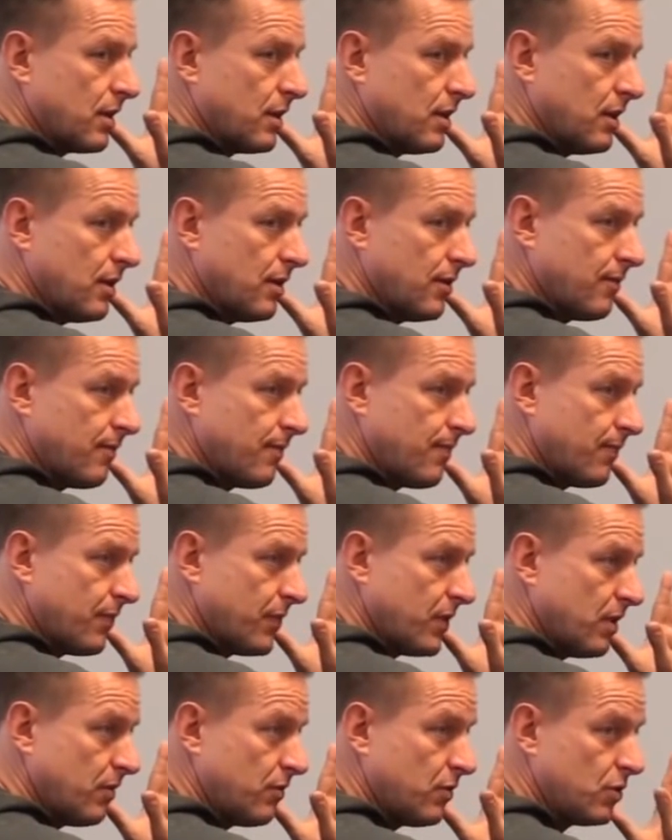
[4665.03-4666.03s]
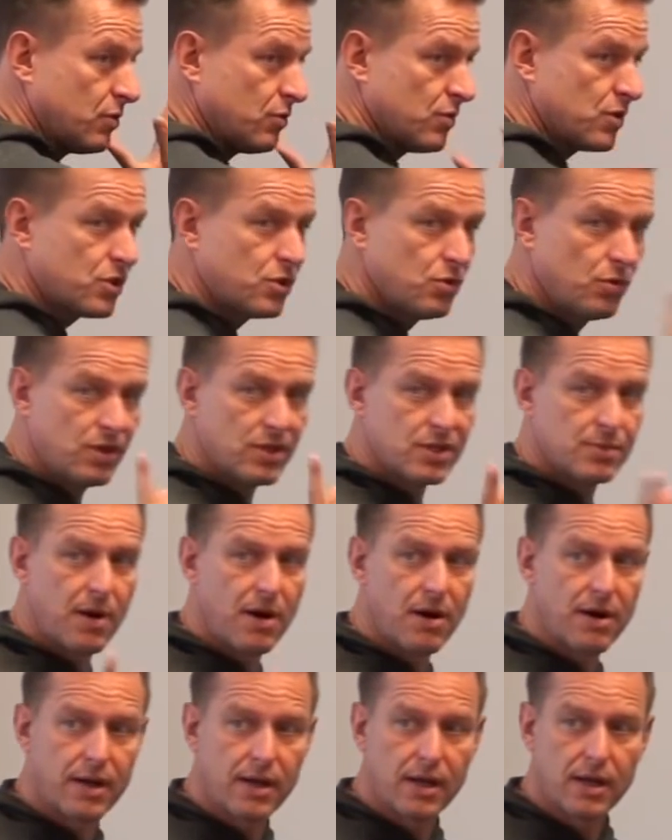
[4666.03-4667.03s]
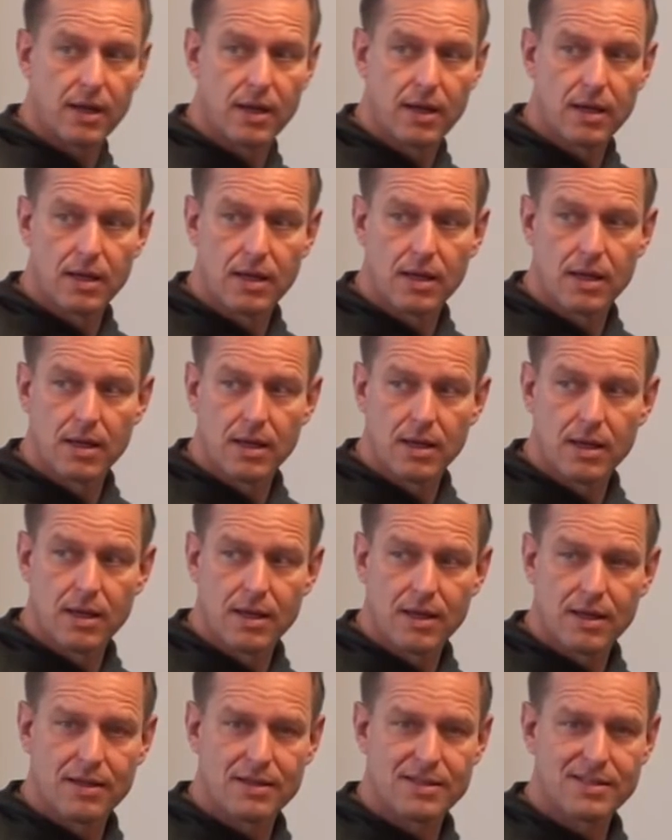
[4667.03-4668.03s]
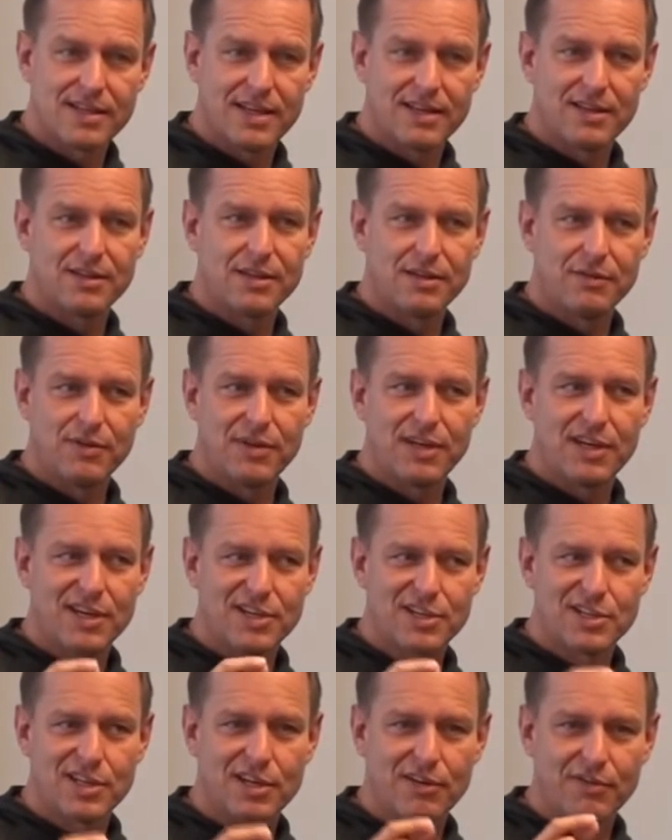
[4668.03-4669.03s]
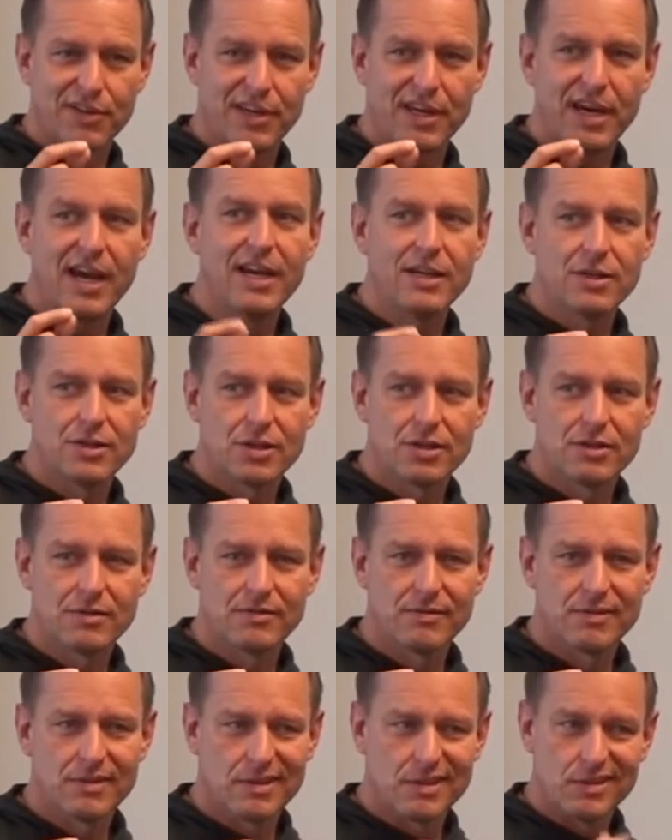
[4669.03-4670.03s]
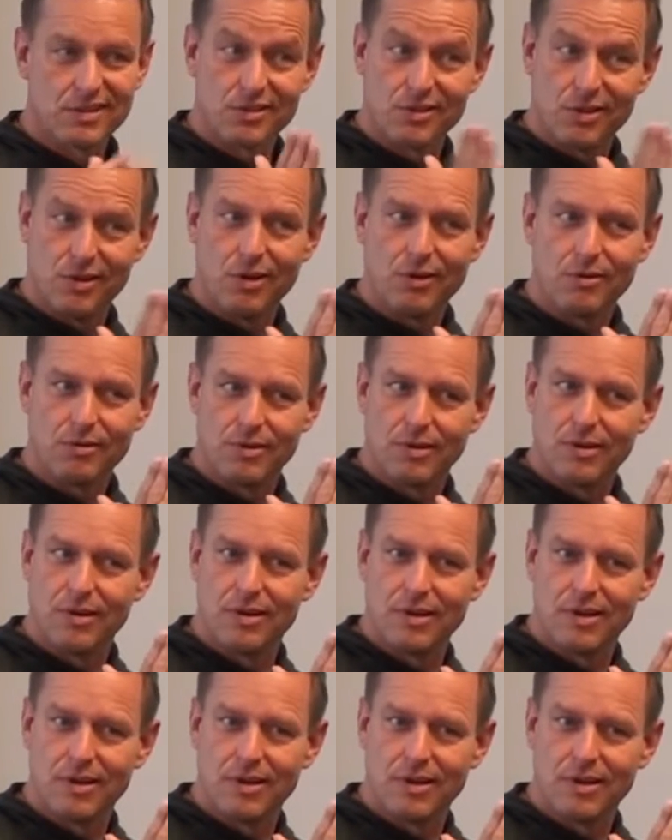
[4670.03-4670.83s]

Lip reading: Okay? If you do a student's party, the standard deviation of the age is low.